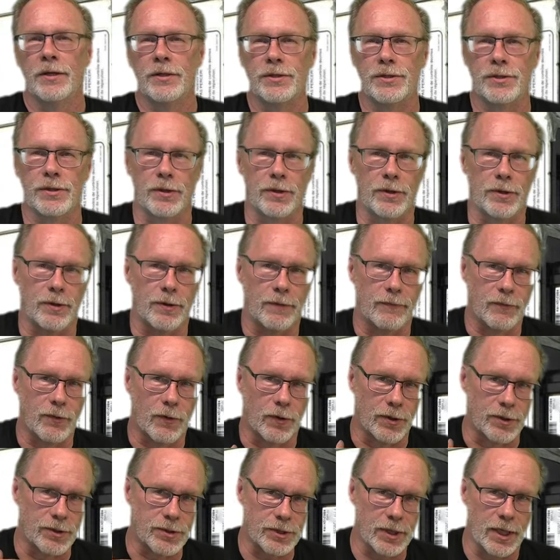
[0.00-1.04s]
So of
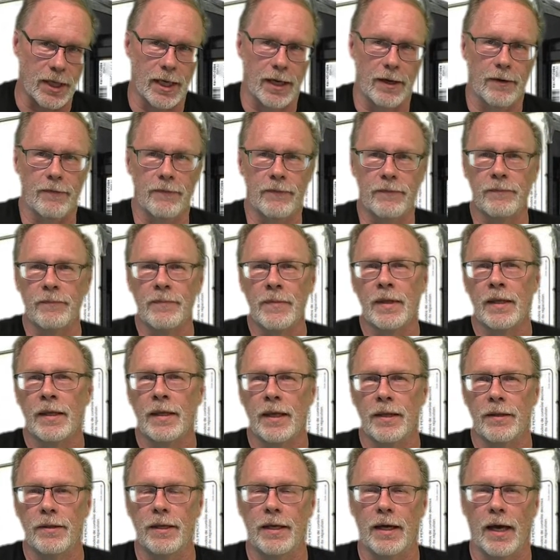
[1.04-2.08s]
course you have
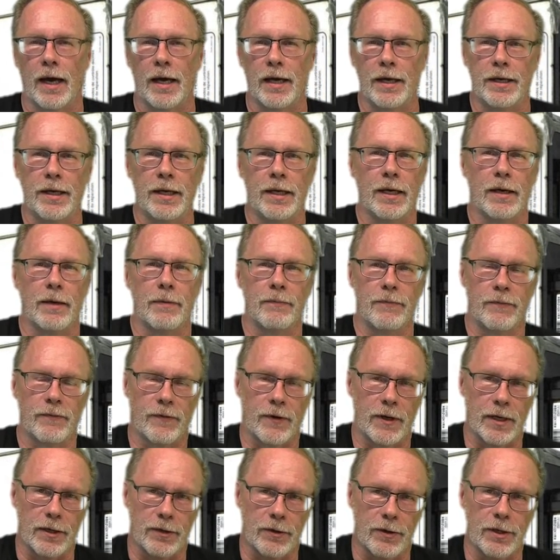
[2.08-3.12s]
the IDM
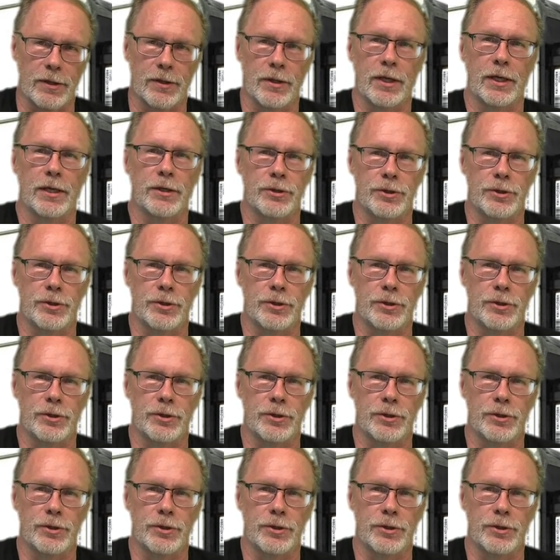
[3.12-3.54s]
firing the